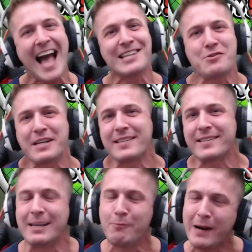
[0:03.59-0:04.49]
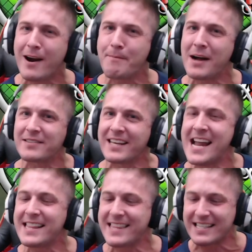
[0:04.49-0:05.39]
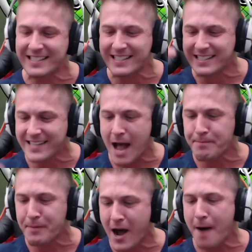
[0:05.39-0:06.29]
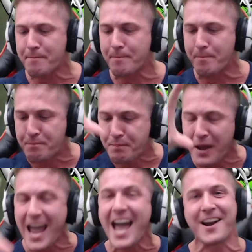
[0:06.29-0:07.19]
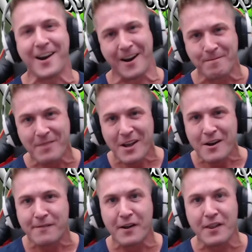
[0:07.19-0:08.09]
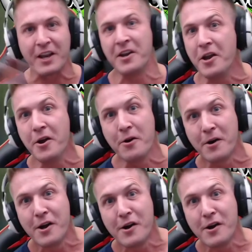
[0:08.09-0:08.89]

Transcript: As you can see, we are about to hit the Step Up banner for the new